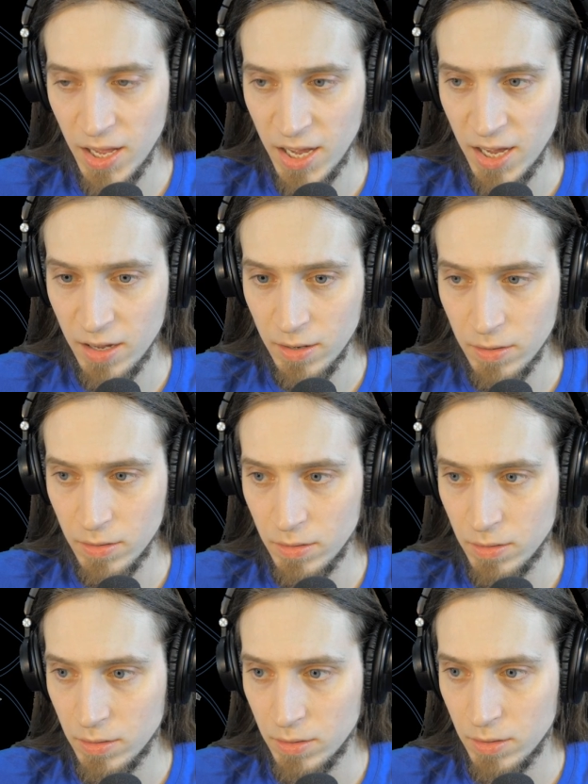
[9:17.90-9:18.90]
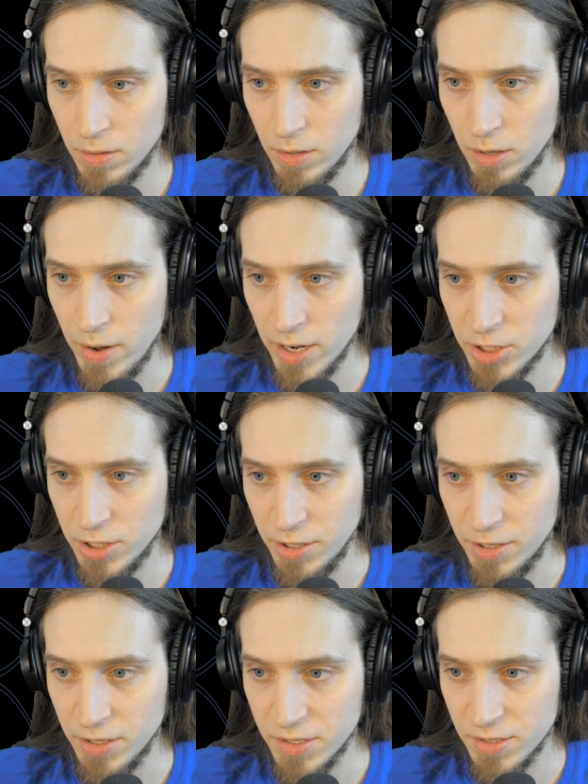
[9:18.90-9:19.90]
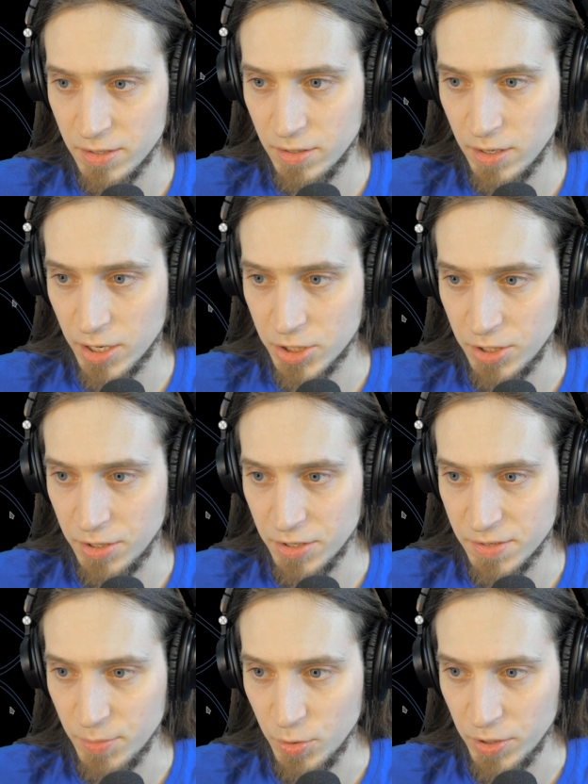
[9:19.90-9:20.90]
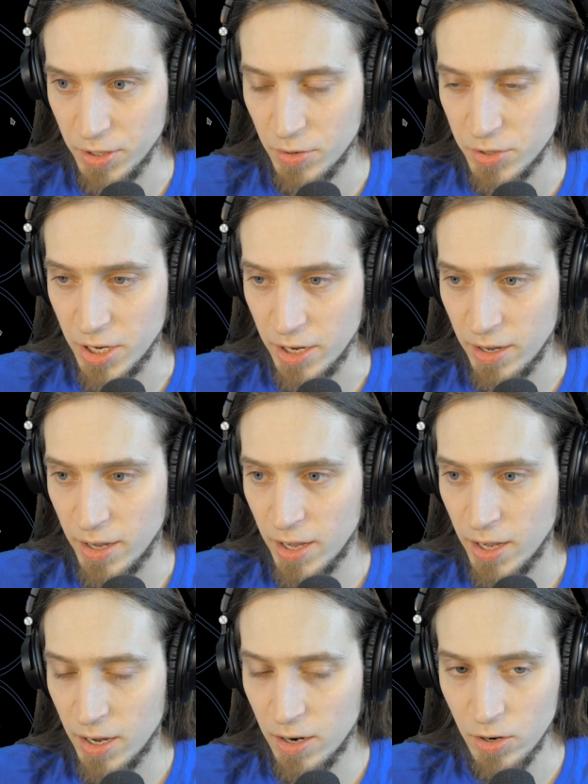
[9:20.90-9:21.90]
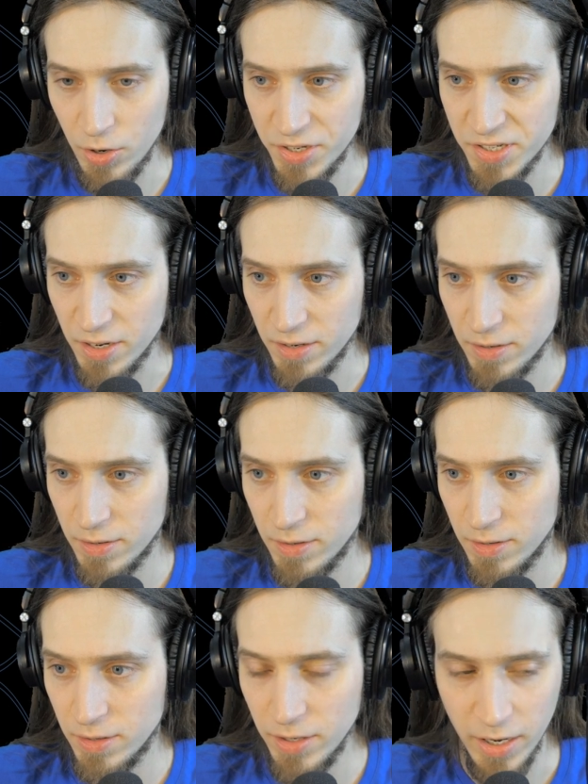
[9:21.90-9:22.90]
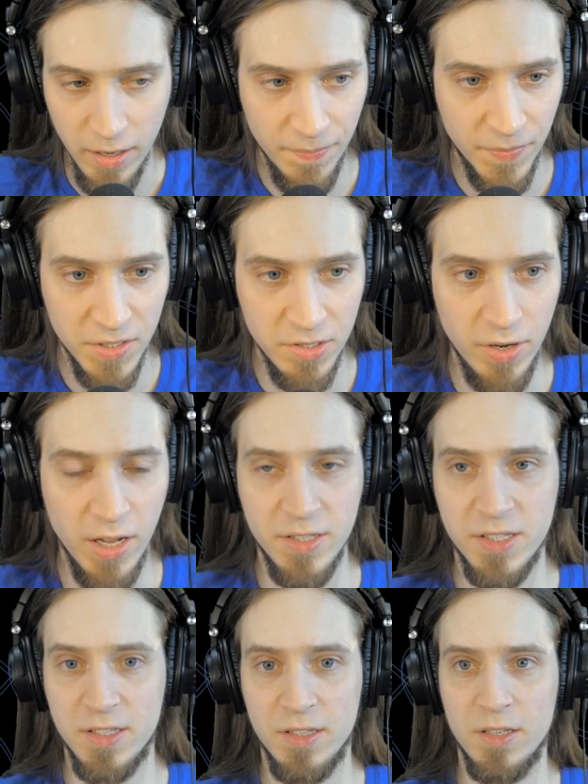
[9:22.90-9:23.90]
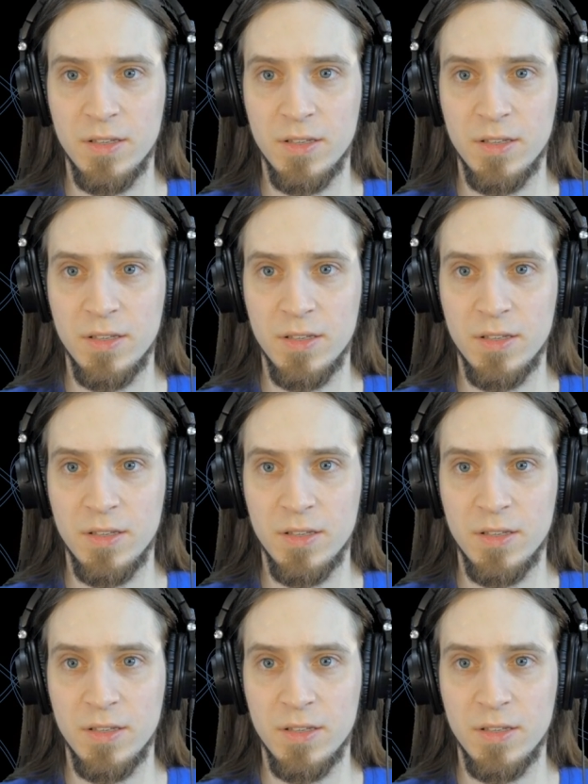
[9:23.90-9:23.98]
Oh, actually it is. Actually, it is muted. Okay. Or is it? Yeah. So that's...